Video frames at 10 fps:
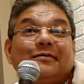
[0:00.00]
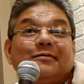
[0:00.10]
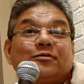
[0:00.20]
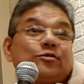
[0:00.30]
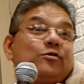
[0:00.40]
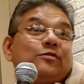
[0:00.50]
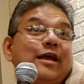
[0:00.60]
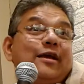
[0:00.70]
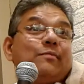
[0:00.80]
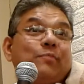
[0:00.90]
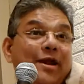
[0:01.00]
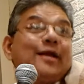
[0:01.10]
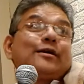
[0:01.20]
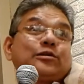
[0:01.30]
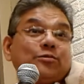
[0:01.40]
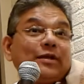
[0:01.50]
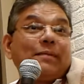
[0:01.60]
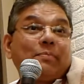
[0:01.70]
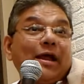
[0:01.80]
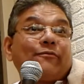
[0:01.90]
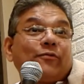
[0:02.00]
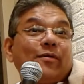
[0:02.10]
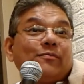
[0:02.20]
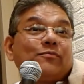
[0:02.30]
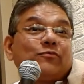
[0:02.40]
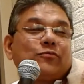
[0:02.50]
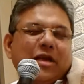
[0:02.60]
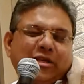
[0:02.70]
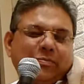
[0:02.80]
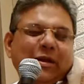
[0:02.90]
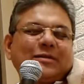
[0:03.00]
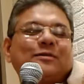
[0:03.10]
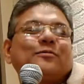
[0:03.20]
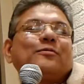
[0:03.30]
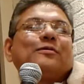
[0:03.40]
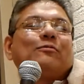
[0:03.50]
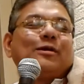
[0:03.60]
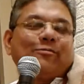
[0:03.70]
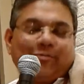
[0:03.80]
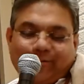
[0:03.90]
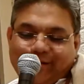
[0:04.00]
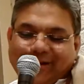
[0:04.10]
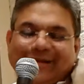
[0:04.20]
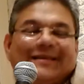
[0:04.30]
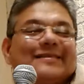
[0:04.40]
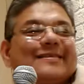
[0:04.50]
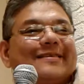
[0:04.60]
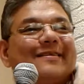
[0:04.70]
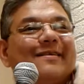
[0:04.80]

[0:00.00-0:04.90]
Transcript: So they bring us to that platform expressed through the wonderful writings.